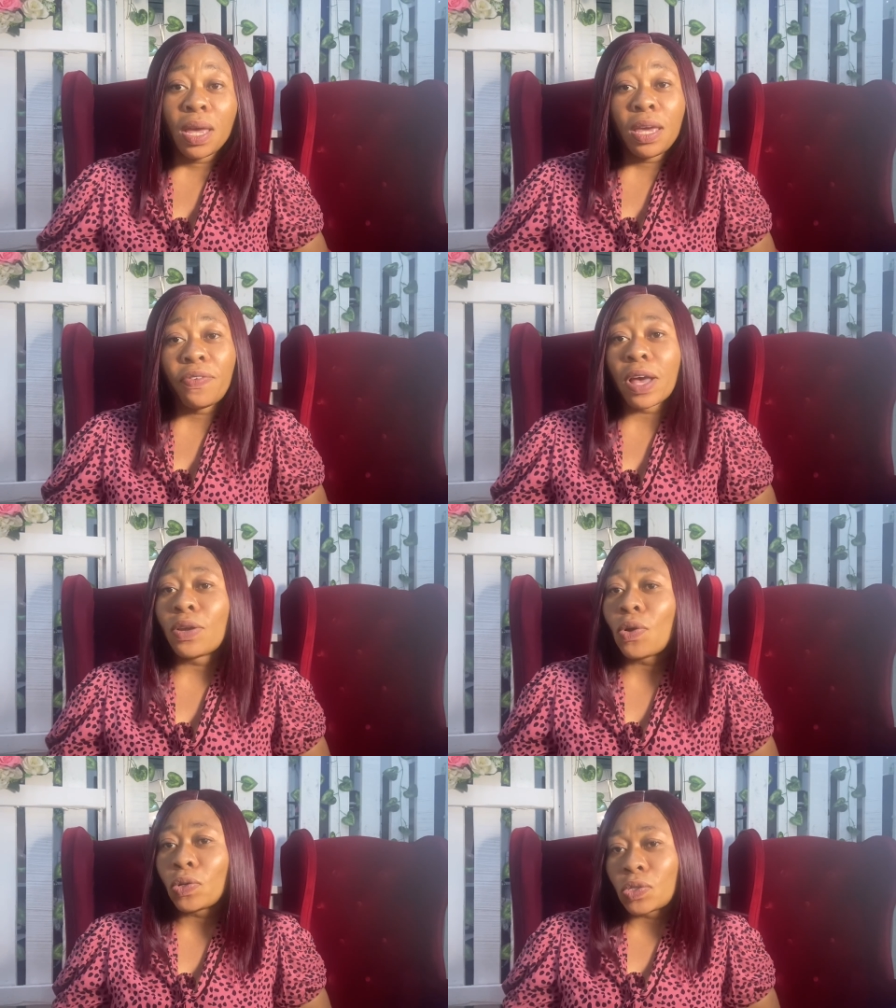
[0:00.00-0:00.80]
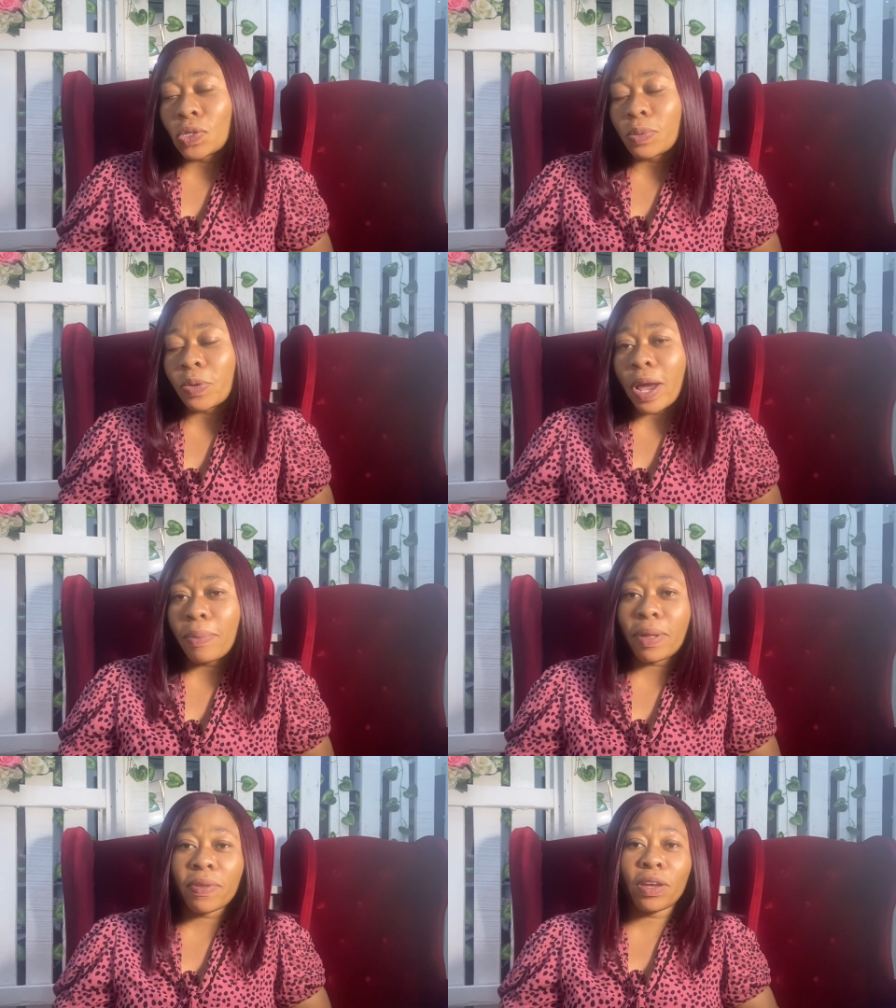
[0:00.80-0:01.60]
If you're an old
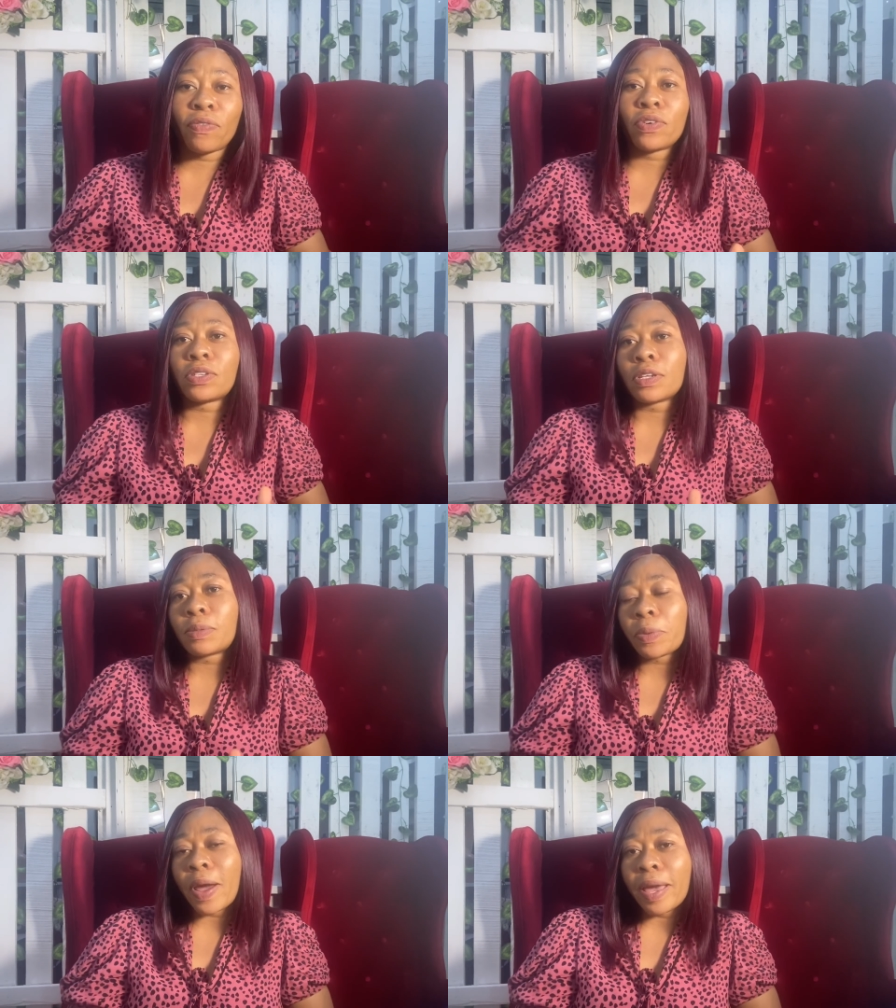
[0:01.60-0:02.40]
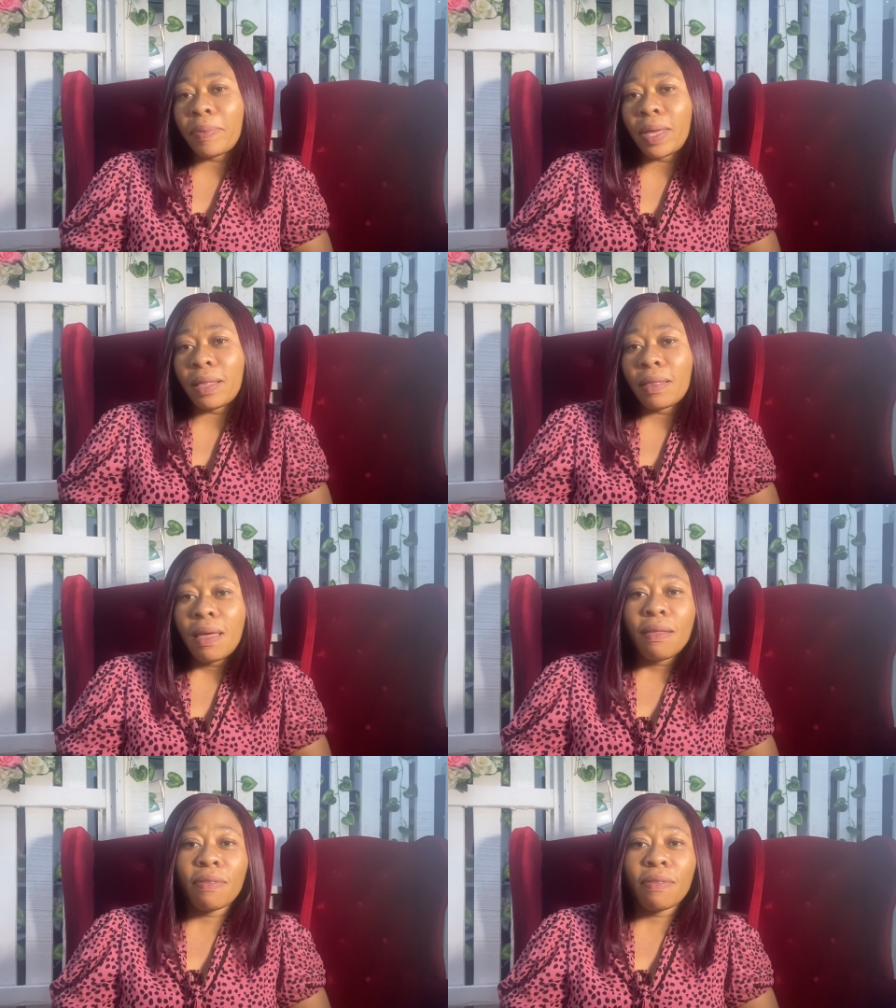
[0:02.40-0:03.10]
subscriber, thank you for subscribing.